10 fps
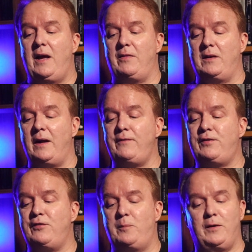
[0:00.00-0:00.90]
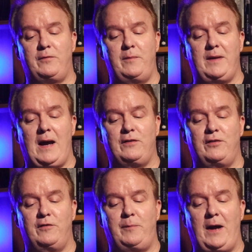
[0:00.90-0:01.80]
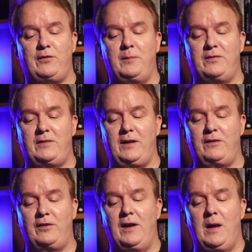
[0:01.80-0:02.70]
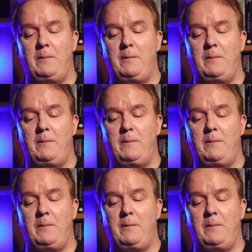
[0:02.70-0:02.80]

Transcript: and the life she's built from the ashes of past misdeeds,